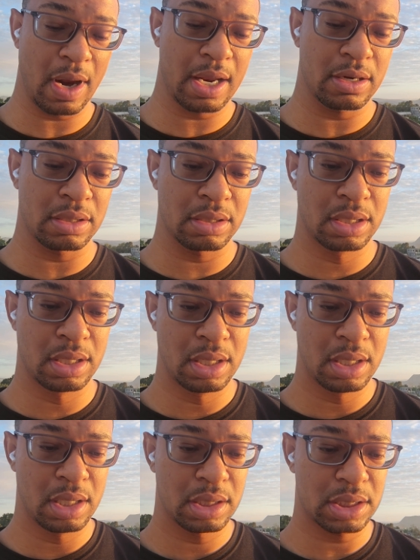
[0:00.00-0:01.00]
Ryder
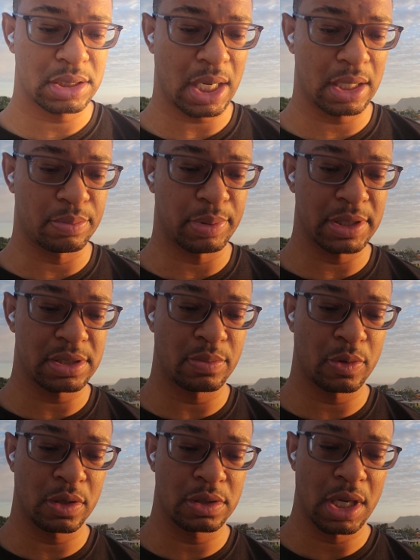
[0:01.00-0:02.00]
decide to place
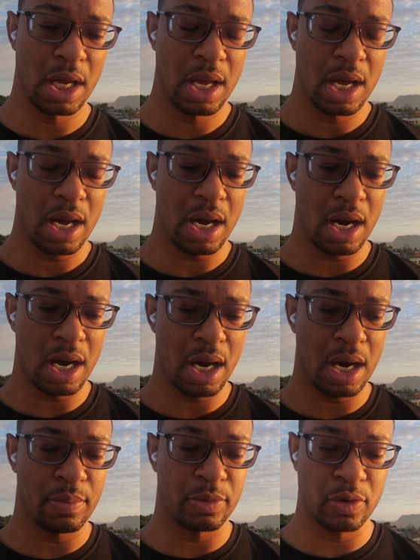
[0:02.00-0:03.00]
some orders.
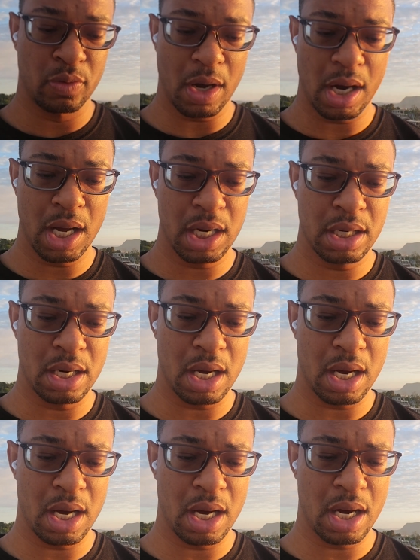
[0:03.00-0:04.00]
Ruan
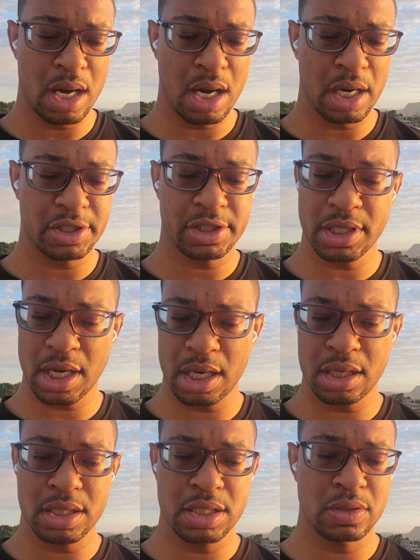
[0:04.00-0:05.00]

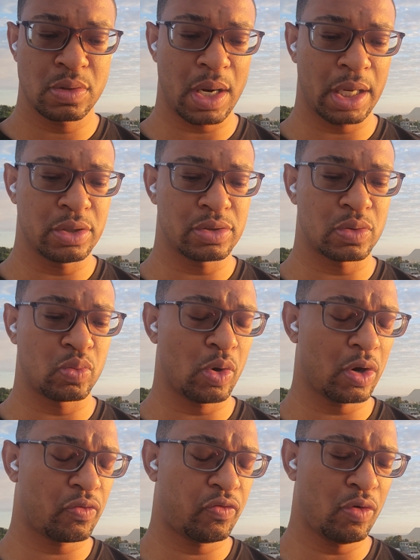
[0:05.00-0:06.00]
Schneider, who I used to
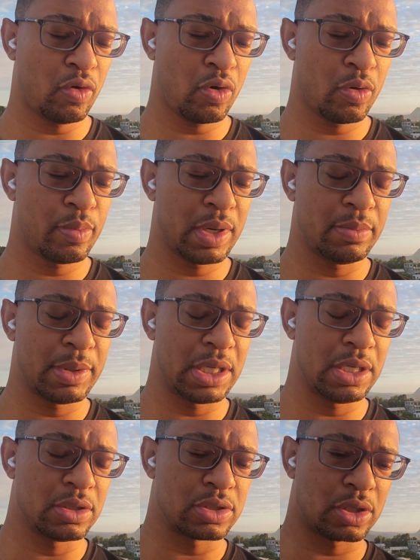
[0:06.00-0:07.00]
work for many, many
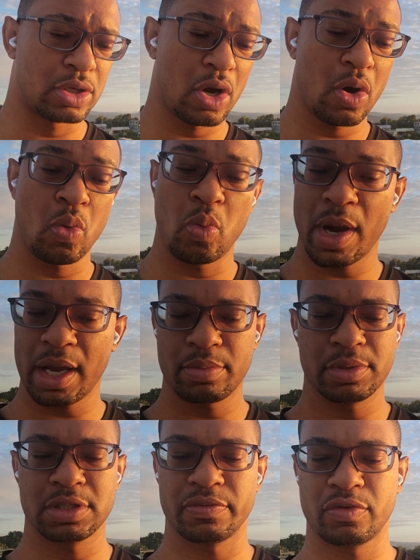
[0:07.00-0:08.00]
years ago.
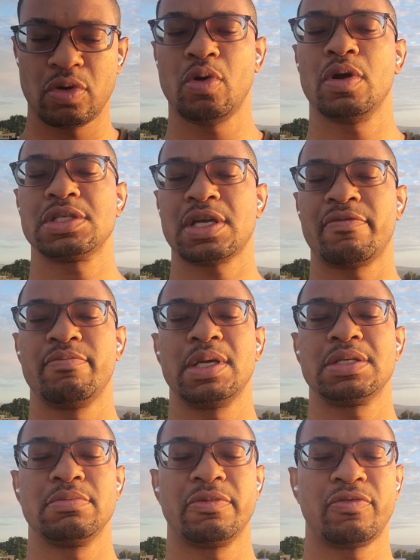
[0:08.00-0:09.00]
Wegmans, of course, I've
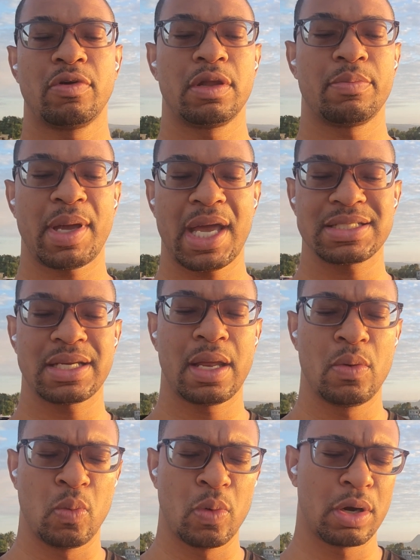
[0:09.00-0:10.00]
mentioned before in the past,
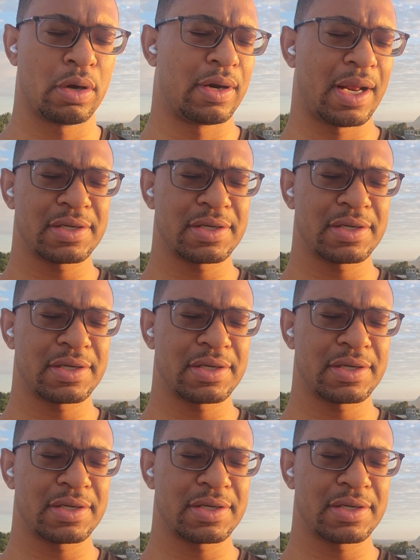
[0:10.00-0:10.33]
and Werner.